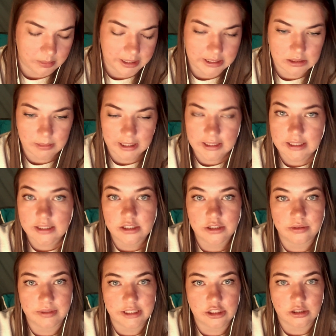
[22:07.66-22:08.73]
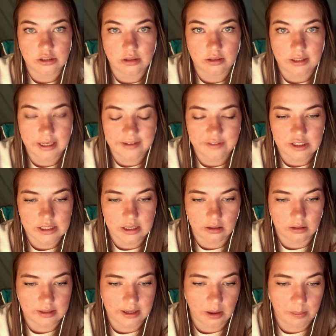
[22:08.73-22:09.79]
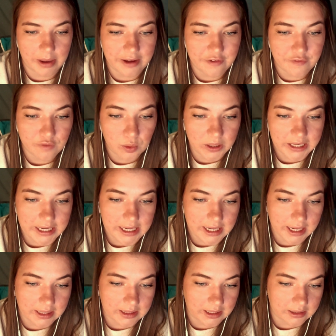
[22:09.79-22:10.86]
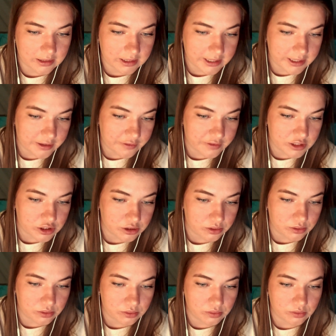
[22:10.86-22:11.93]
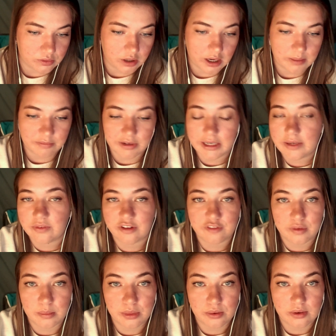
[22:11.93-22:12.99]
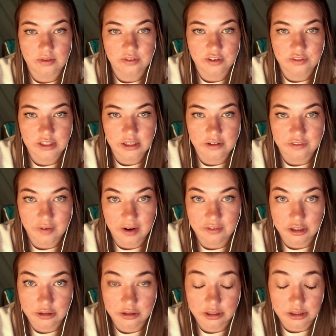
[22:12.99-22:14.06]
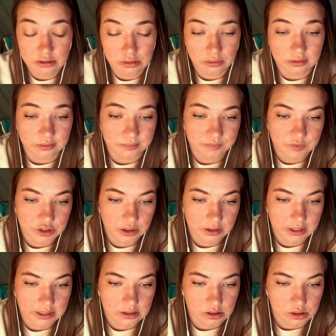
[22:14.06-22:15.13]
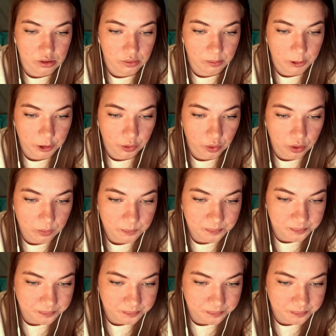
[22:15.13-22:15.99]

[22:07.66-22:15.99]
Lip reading: expected to reach adult life and settle down by 40, and they live to anywhere from 350 to 500 years old. So that's super cool.